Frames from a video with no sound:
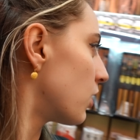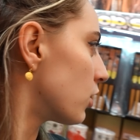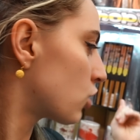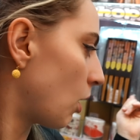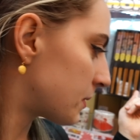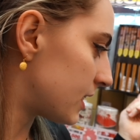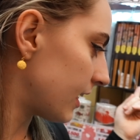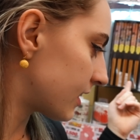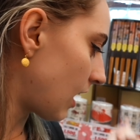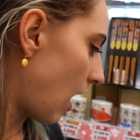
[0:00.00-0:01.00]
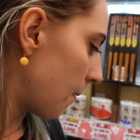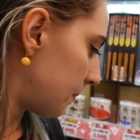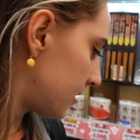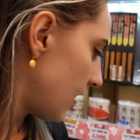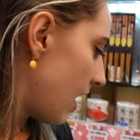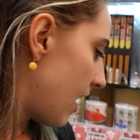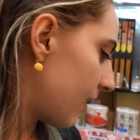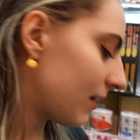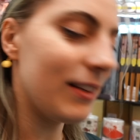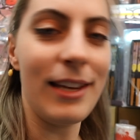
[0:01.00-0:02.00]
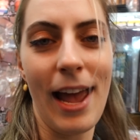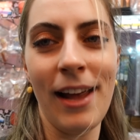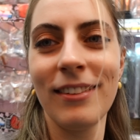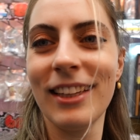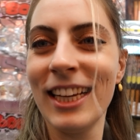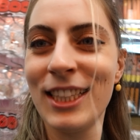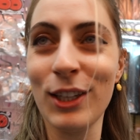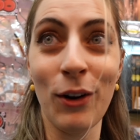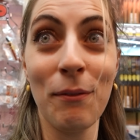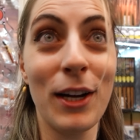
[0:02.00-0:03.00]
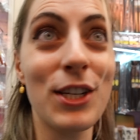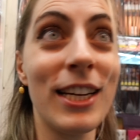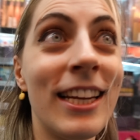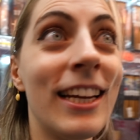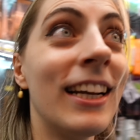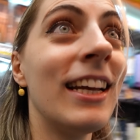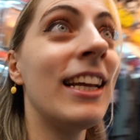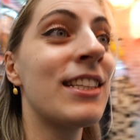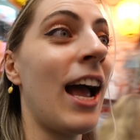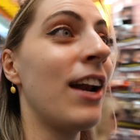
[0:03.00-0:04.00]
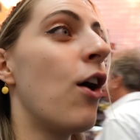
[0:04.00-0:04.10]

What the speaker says: got chopsticks, cups. Yeah, there's so much in here. It's kind of